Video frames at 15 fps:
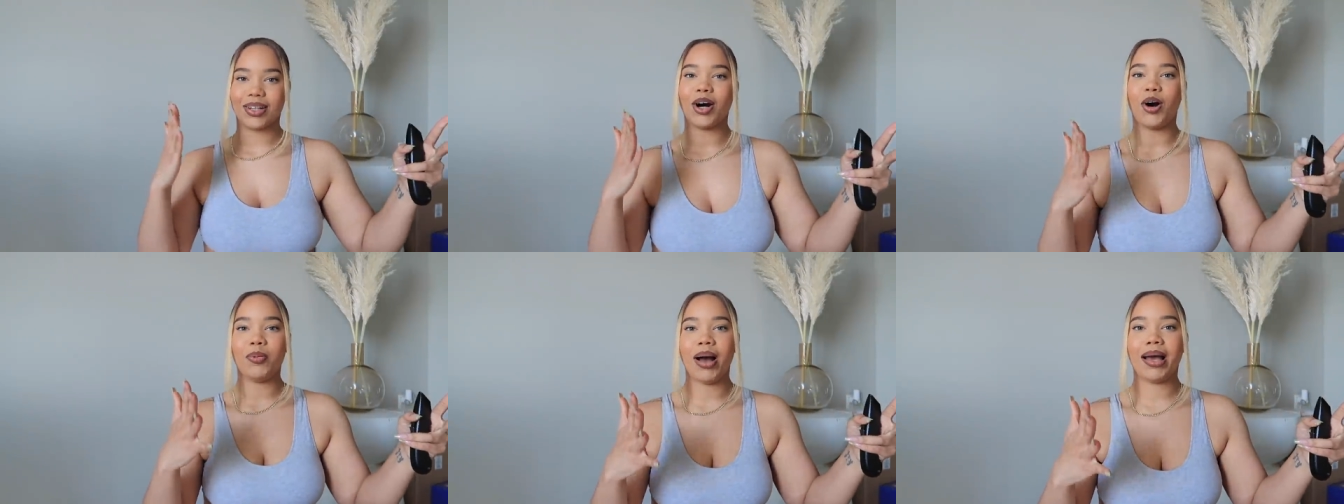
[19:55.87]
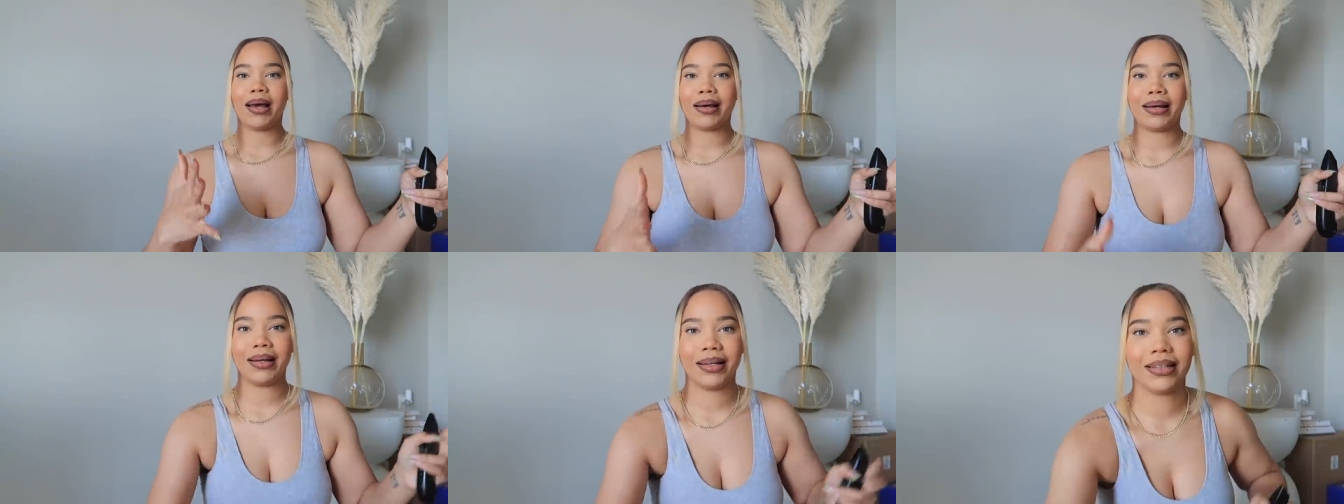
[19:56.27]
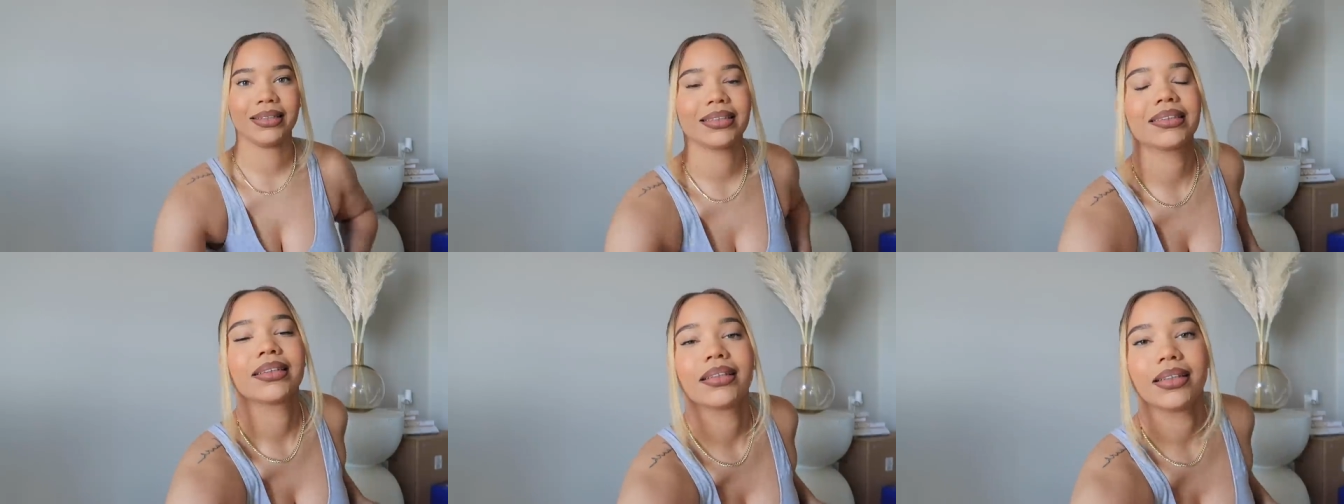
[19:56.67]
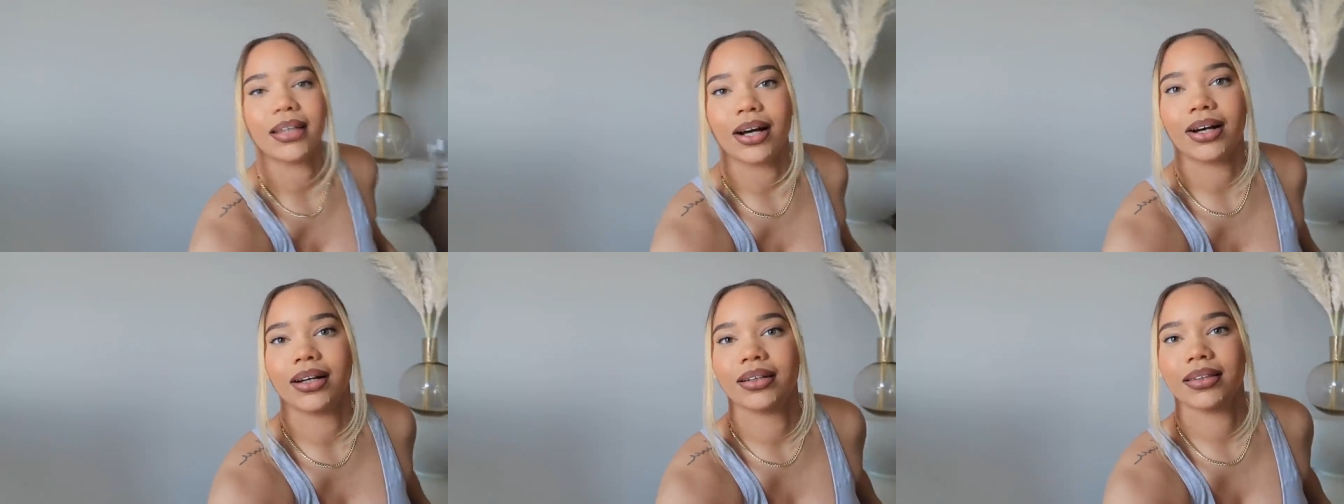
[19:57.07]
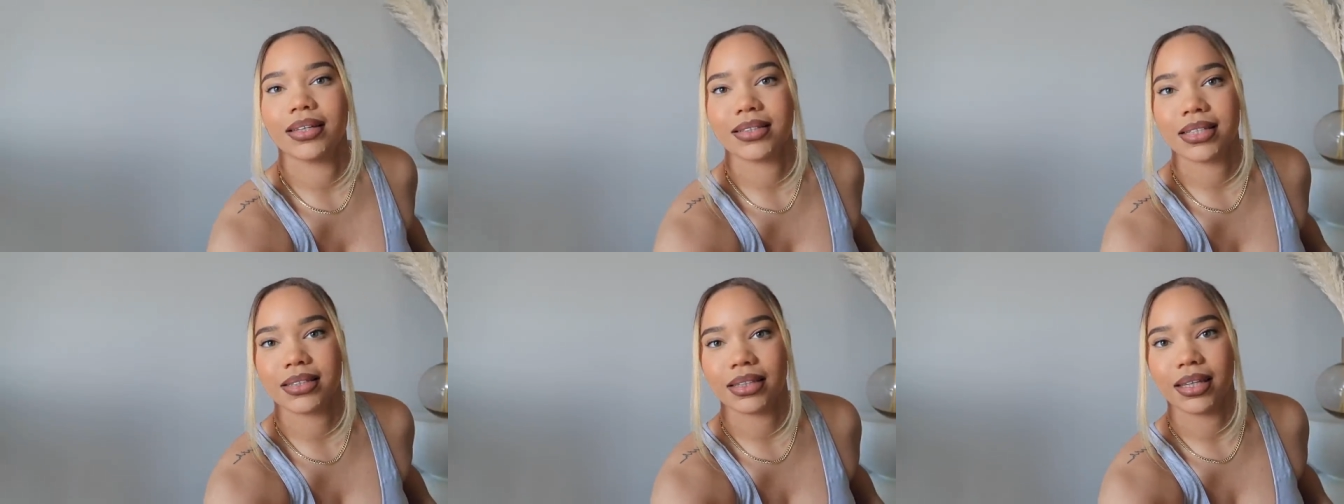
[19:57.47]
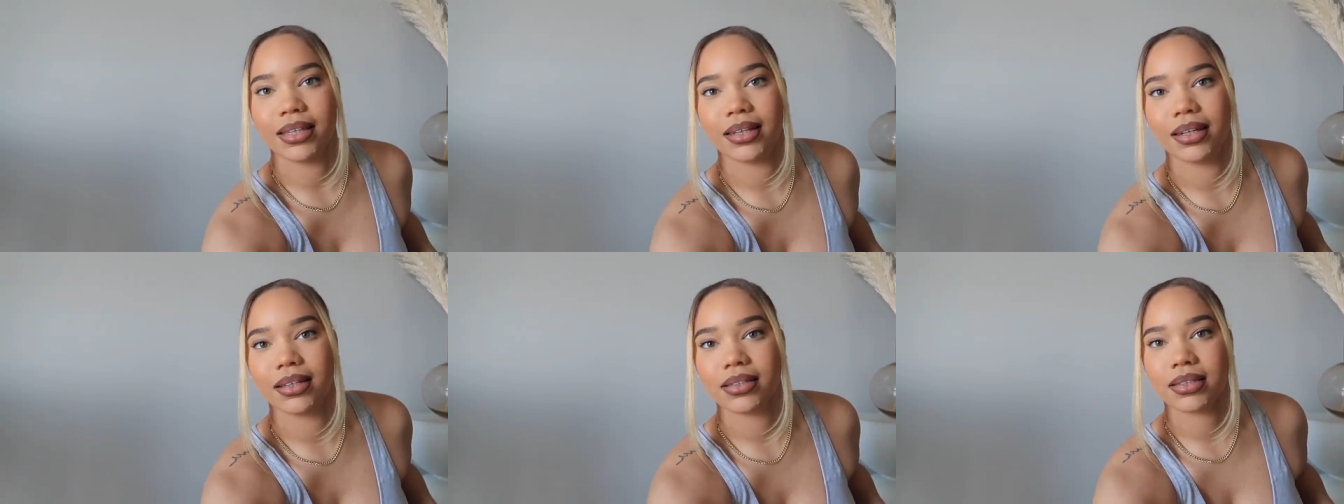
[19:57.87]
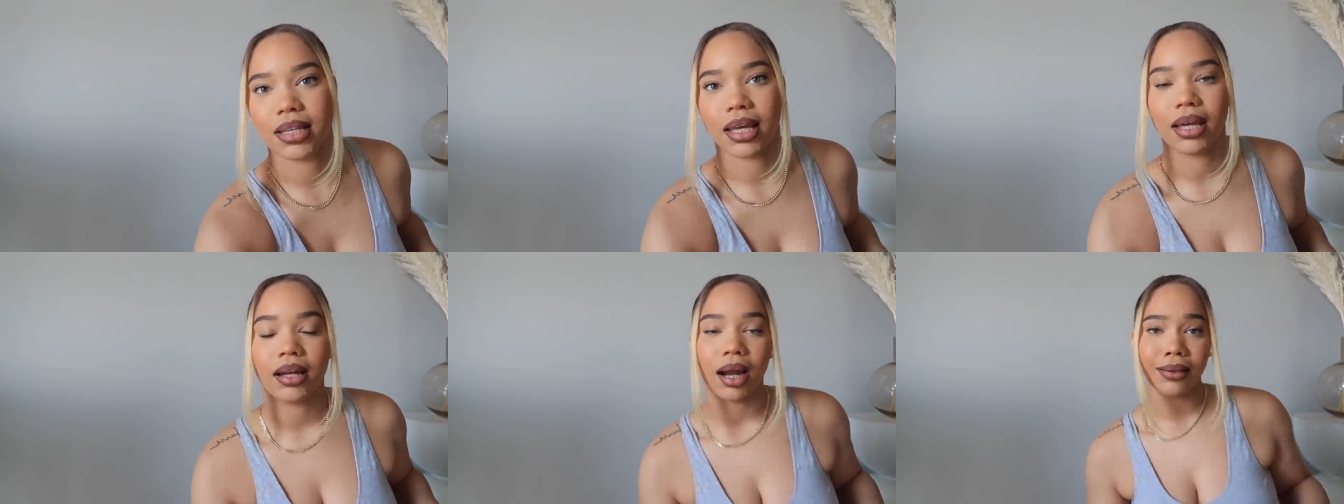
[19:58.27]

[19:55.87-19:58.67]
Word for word: Oh my gosh. Y'all, this is insane.